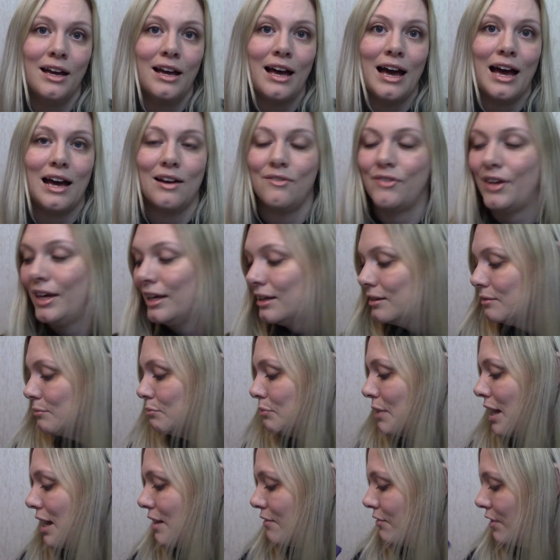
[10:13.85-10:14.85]
Having
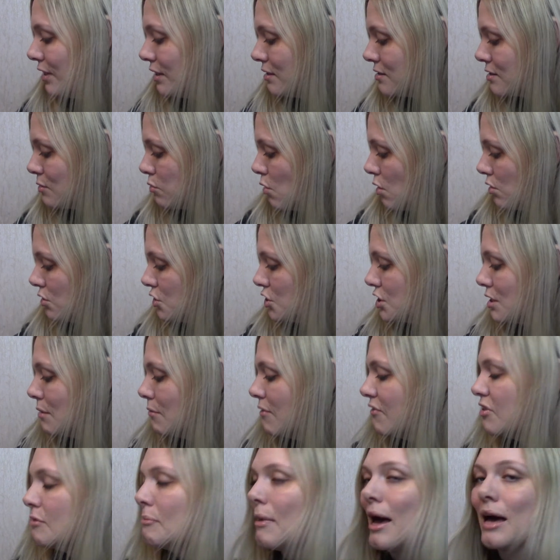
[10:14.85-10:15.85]
swatched some
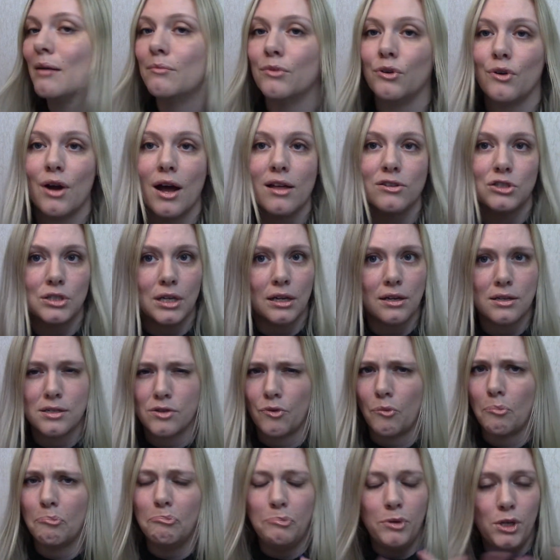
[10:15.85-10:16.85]
of the Pat McGrath shadows, are
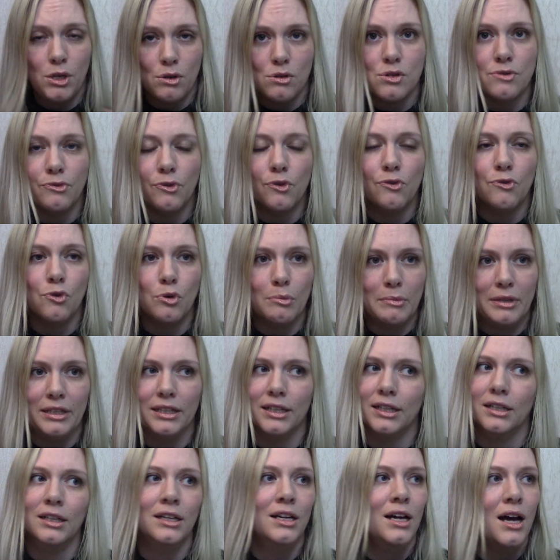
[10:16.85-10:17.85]
a beautiful
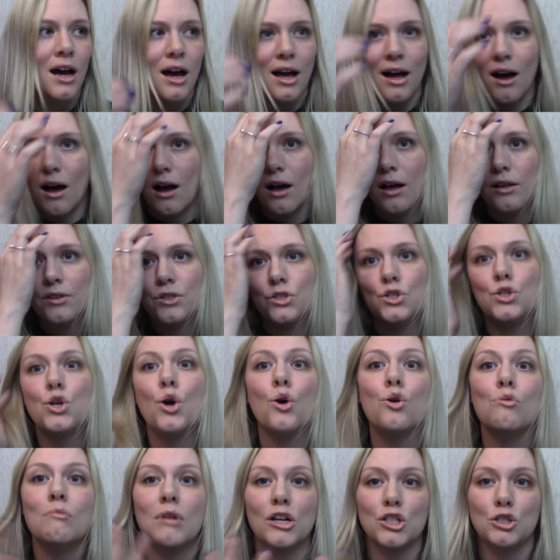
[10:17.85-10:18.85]
formula.
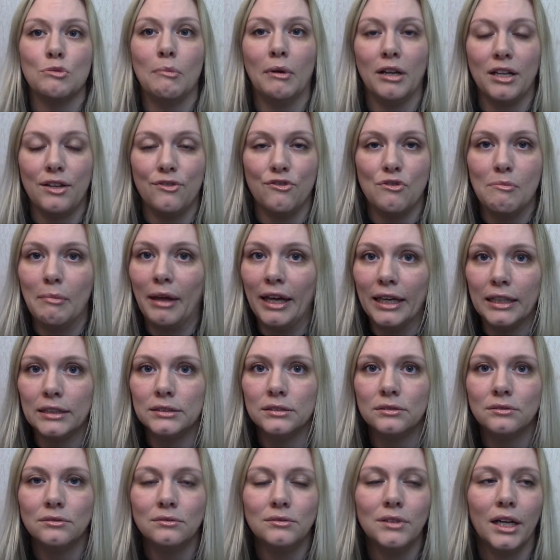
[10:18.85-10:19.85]
Too much money for me.
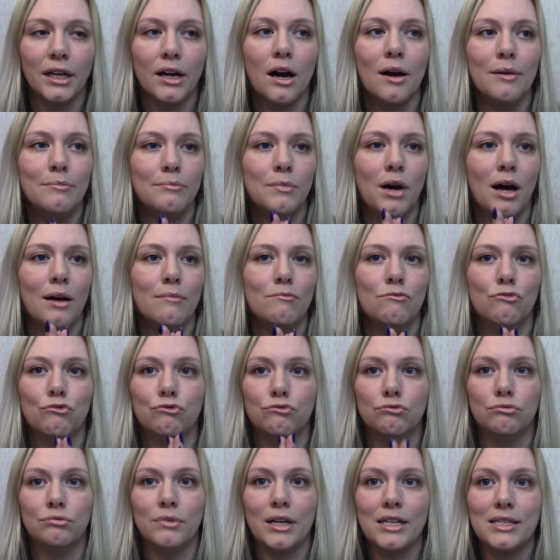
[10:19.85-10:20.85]
Like
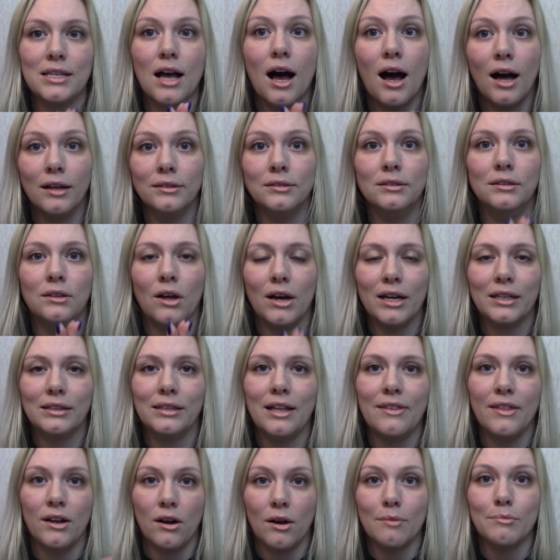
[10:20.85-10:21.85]
it's unlikely
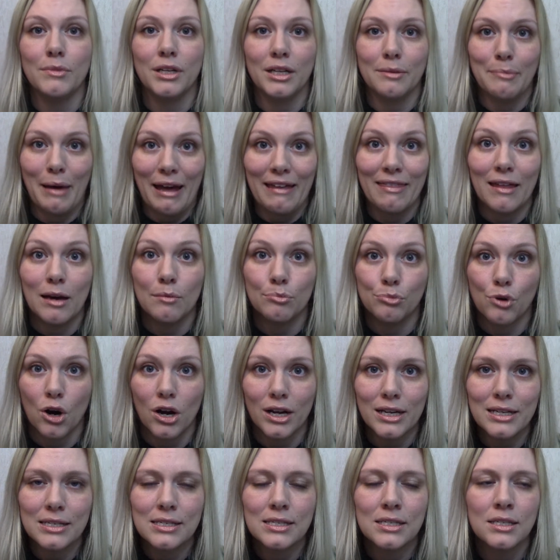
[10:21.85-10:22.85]
that I'm going to pay that
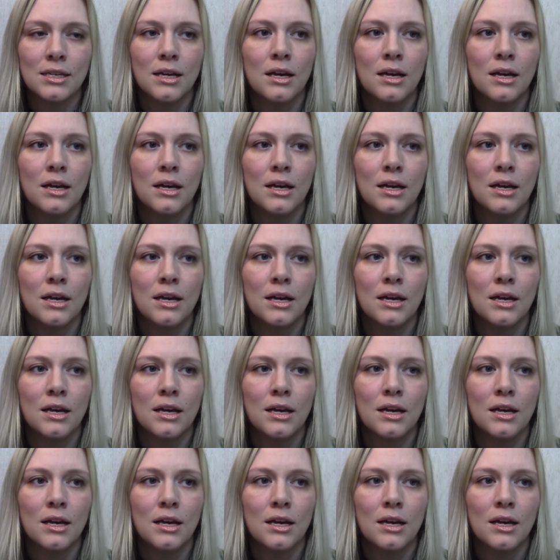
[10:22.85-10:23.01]
price.